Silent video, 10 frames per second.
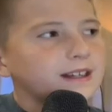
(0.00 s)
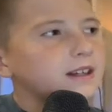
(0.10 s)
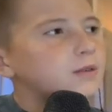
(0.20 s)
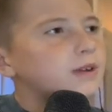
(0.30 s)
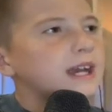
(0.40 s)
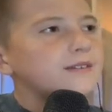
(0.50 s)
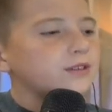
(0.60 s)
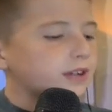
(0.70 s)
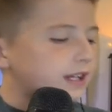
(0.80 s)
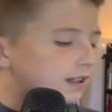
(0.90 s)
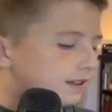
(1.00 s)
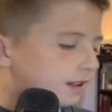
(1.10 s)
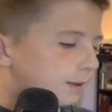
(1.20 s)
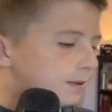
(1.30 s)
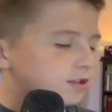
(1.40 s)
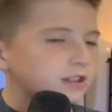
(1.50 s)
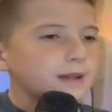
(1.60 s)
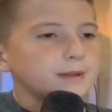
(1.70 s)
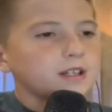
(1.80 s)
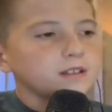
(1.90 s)
okay for kids to be pushing
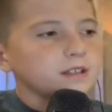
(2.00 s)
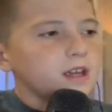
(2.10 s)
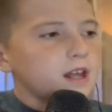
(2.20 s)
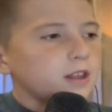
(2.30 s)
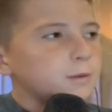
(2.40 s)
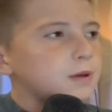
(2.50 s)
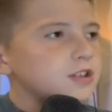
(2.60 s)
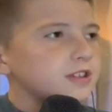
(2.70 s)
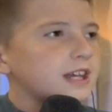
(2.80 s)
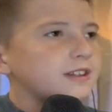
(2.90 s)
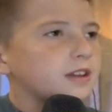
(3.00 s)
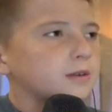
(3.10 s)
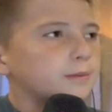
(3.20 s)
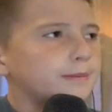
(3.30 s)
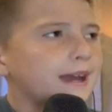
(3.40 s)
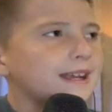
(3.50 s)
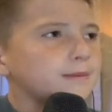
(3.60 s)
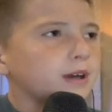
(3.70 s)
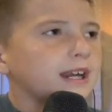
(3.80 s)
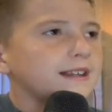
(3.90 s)
that because they're pushing that to their
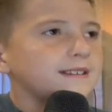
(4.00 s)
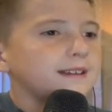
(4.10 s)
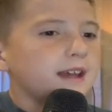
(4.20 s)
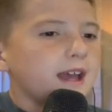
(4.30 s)
brains.